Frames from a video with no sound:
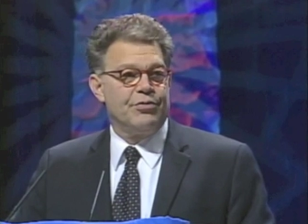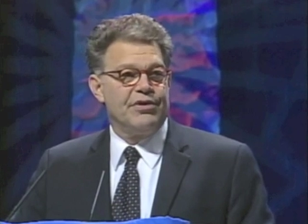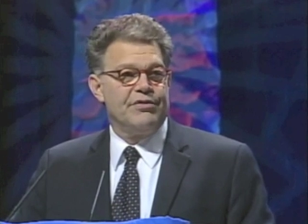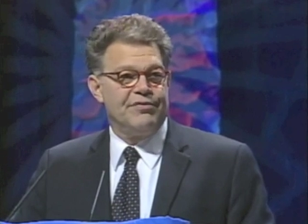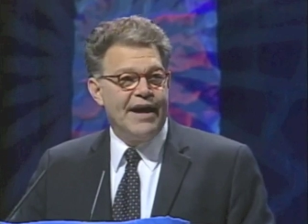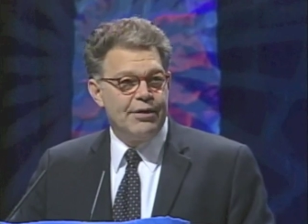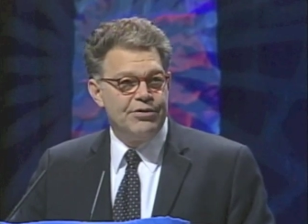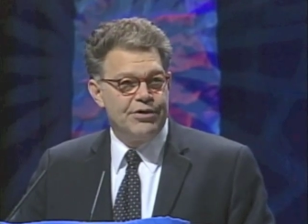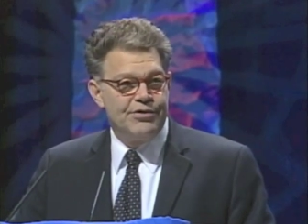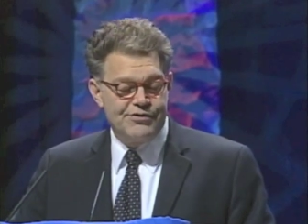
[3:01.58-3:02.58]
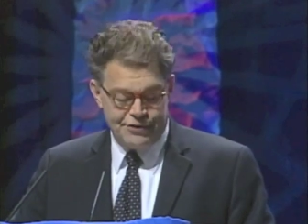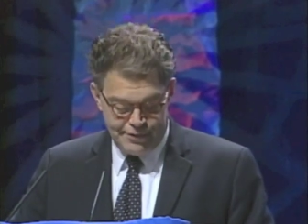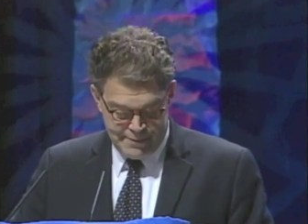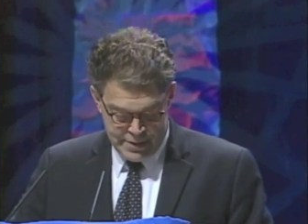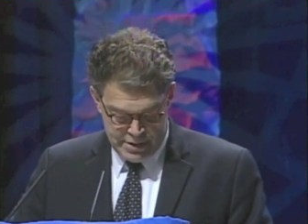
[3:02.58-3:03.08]
with the founders,
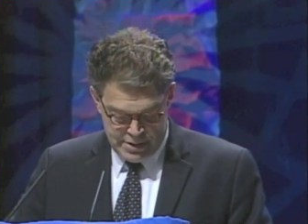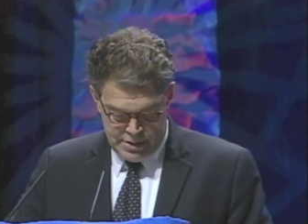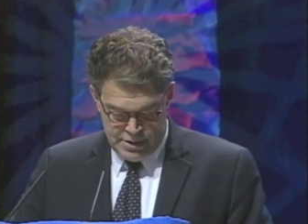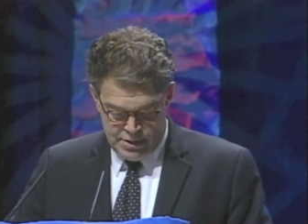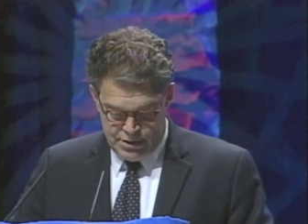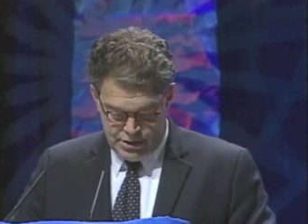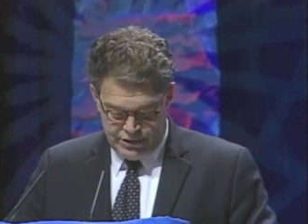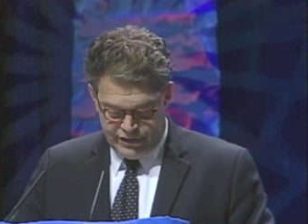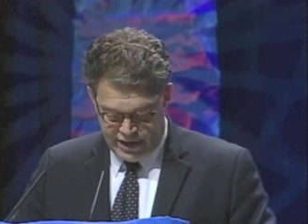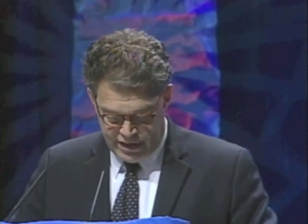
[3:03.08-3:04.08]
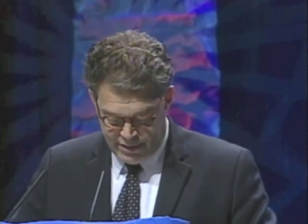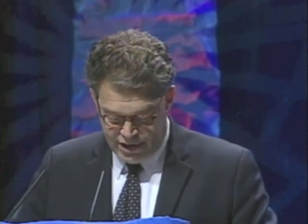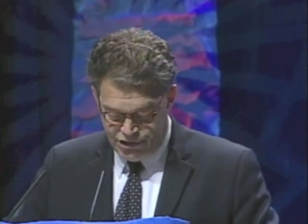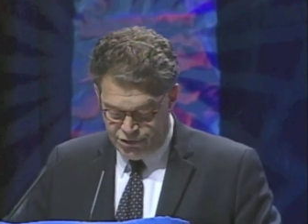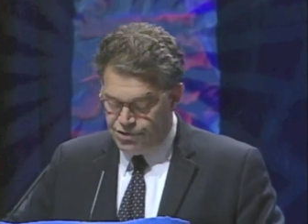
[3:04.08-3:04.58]
you could say that
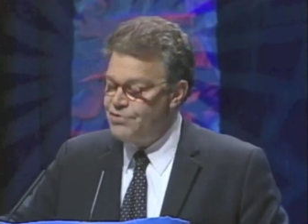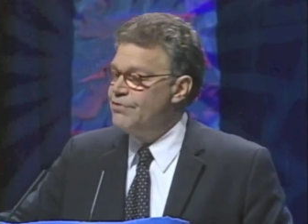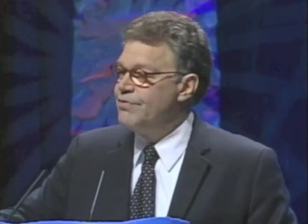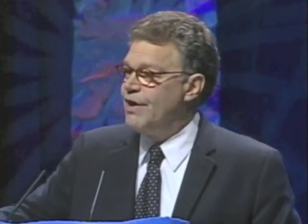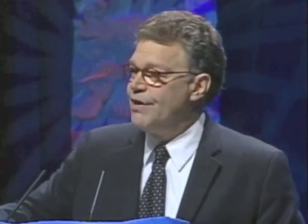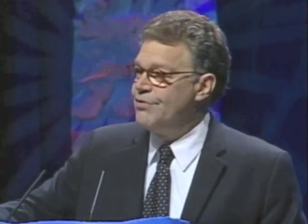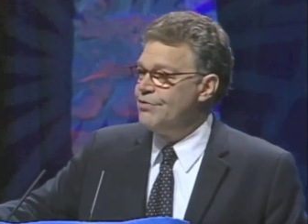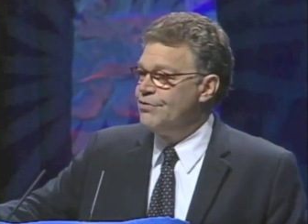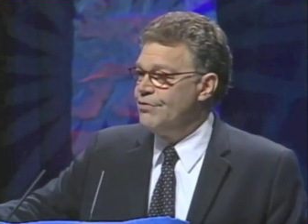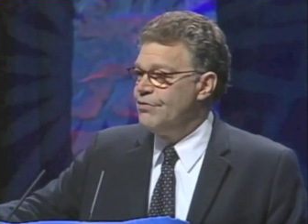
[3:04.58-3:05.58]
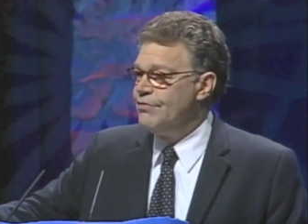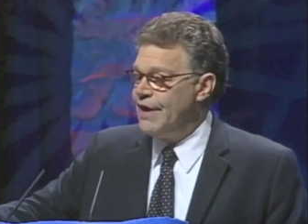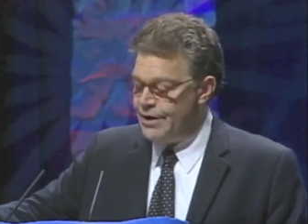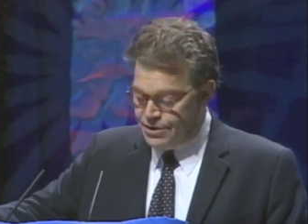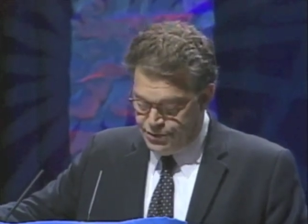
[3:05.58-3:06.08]
my Jewish father's
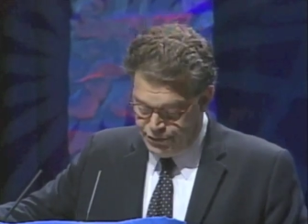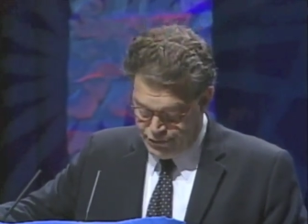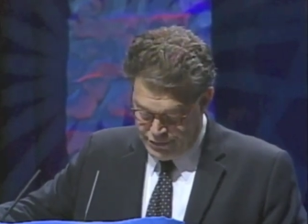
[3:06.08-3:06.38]
values